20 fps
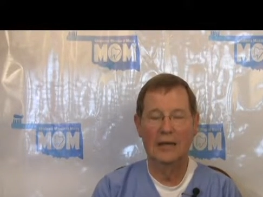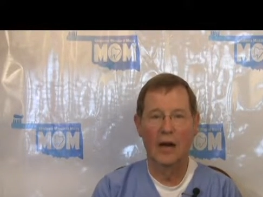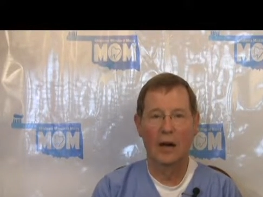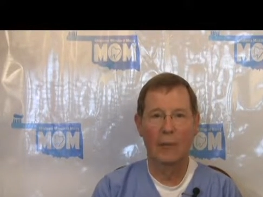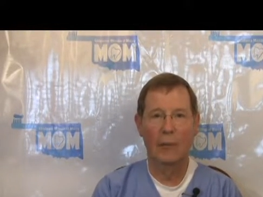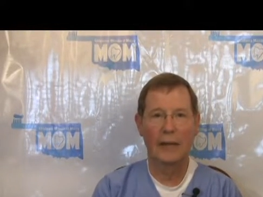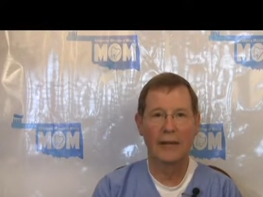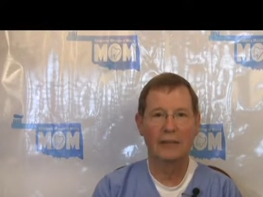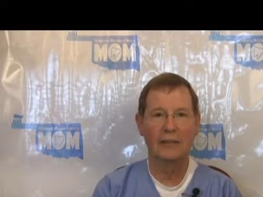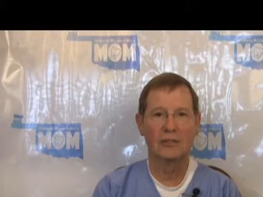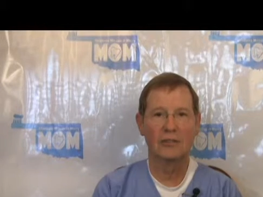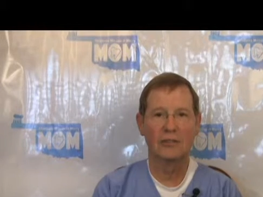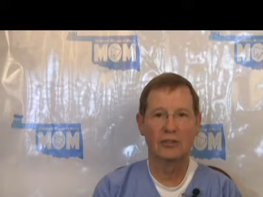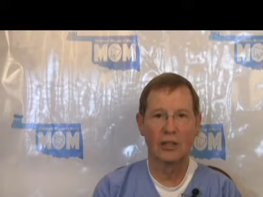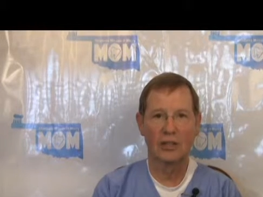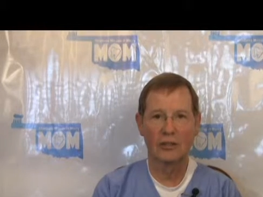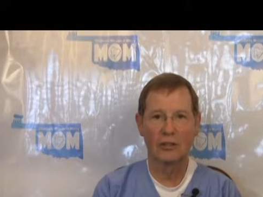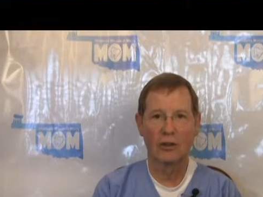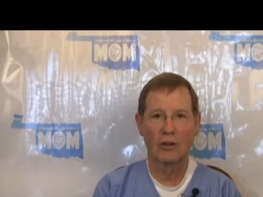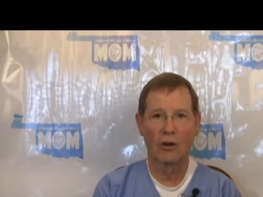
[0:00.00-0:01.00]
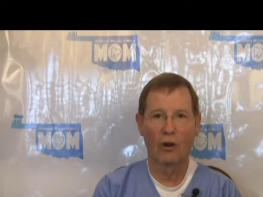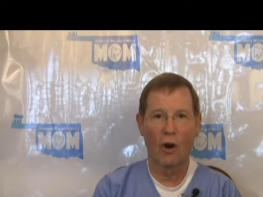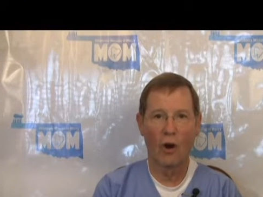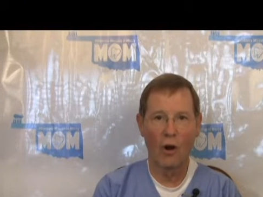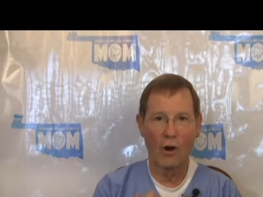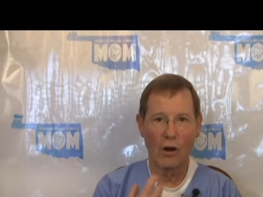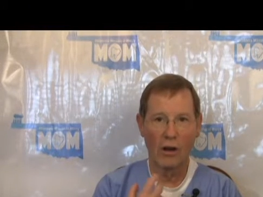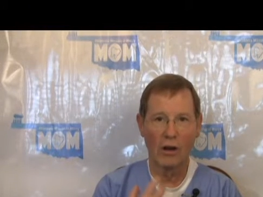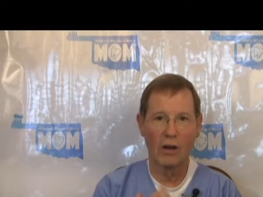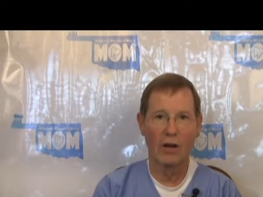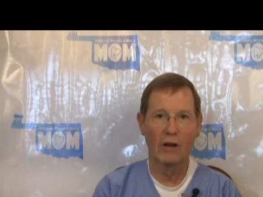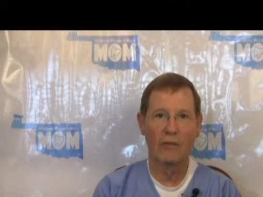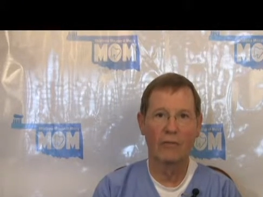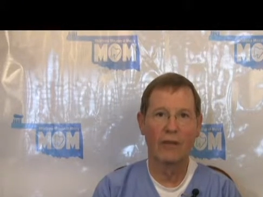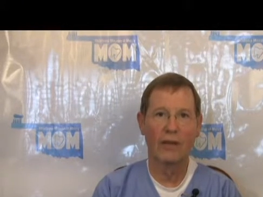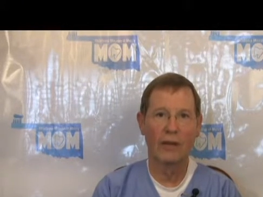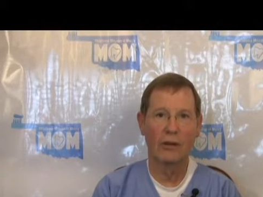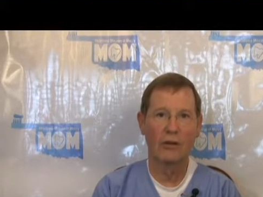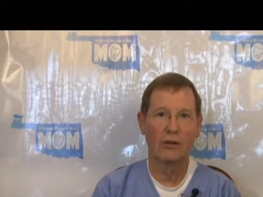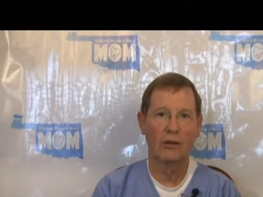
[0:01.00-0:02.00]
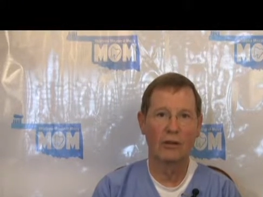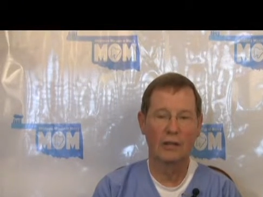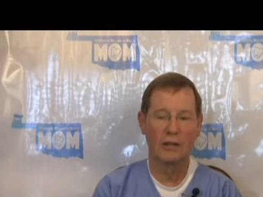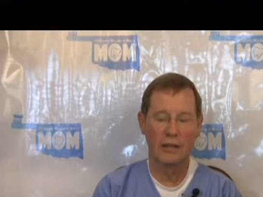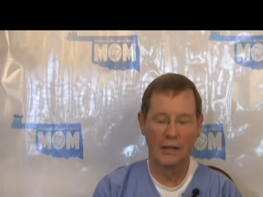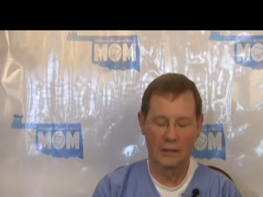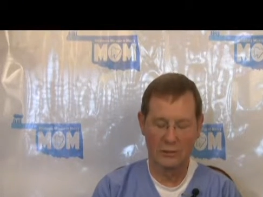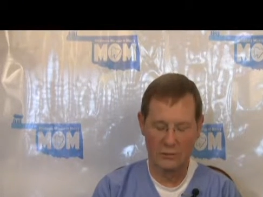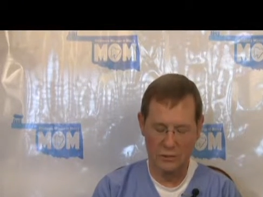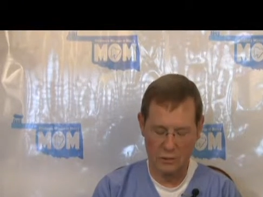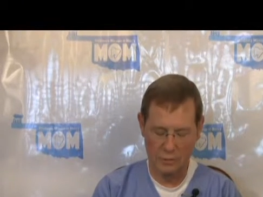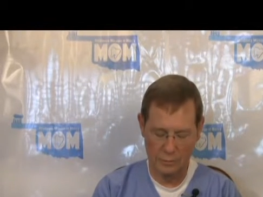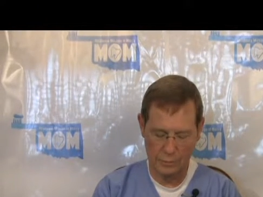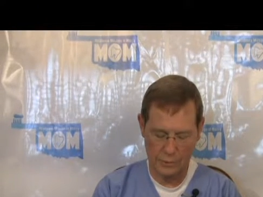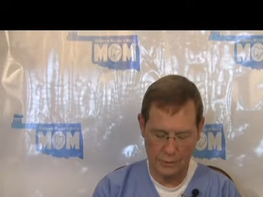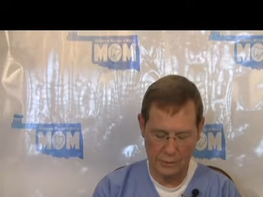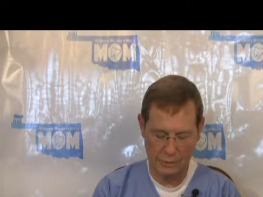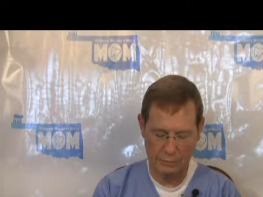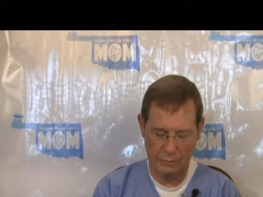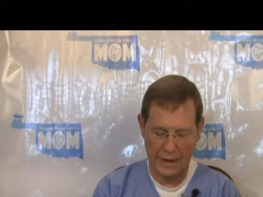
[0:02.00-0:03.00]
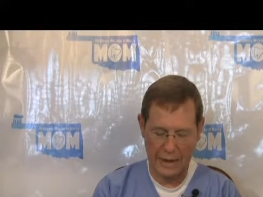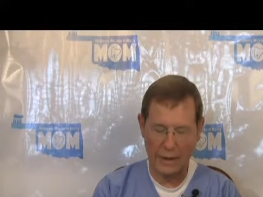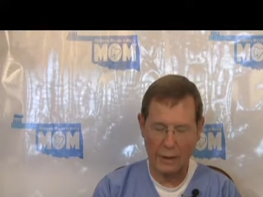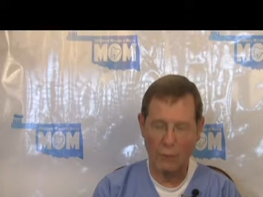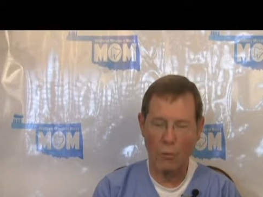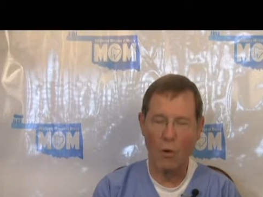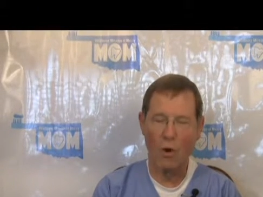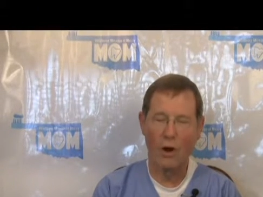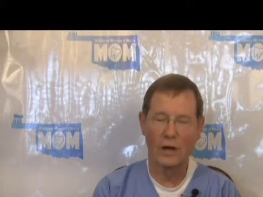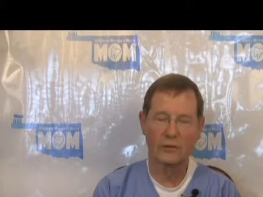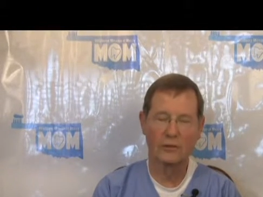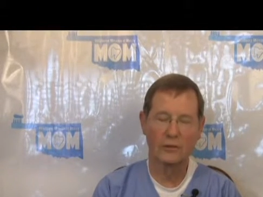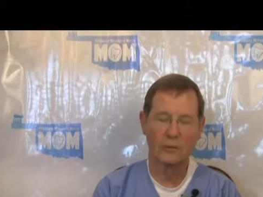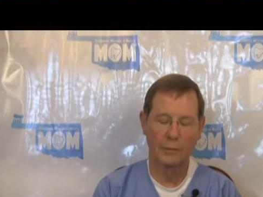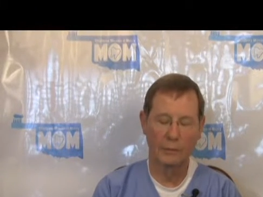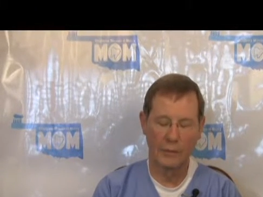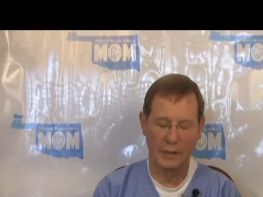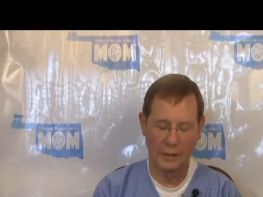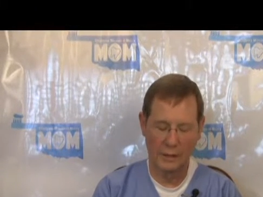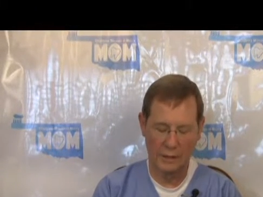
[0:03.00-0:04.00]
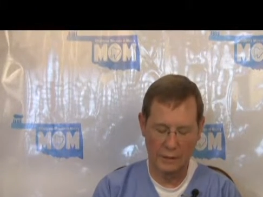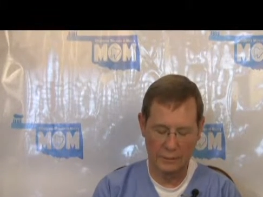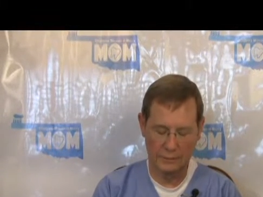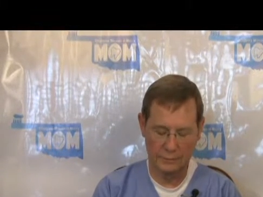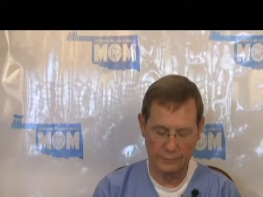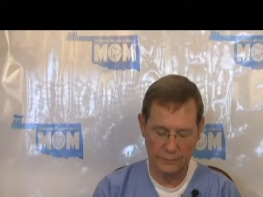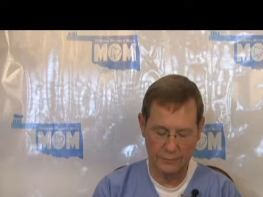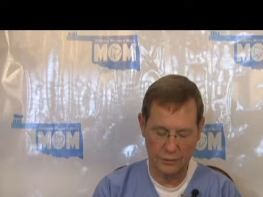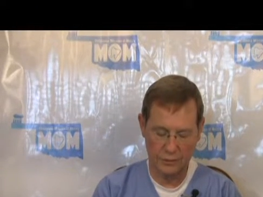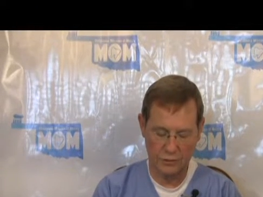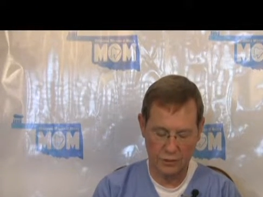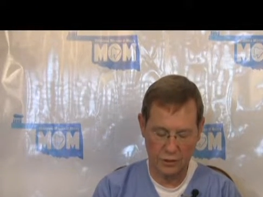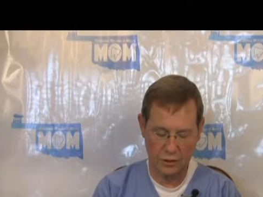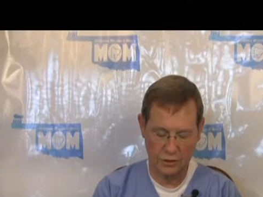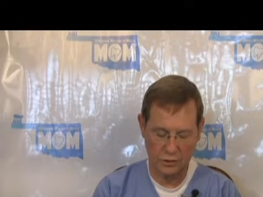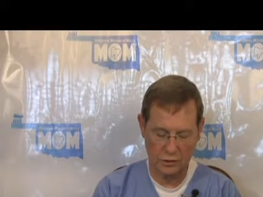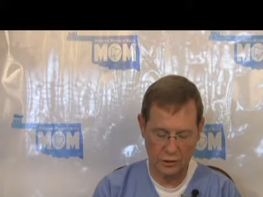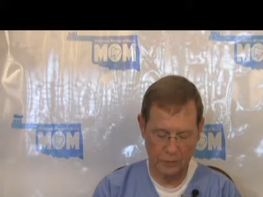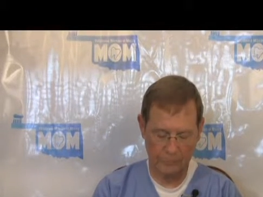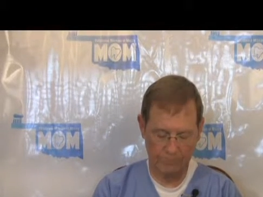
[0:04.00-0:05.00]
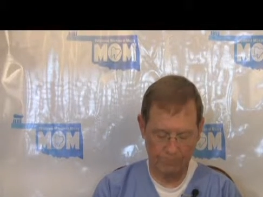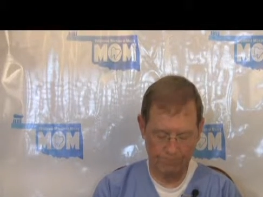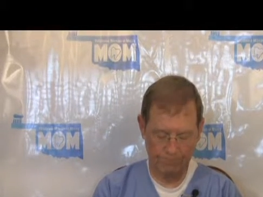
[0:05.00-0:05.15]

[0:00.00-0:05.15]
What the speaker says: a patient sucked hard enough, they could get some backwash from the suction.